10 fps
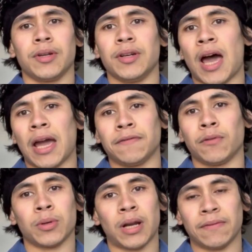knife
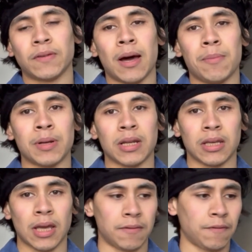or knife
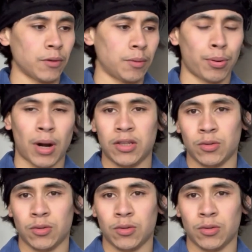company. And for the price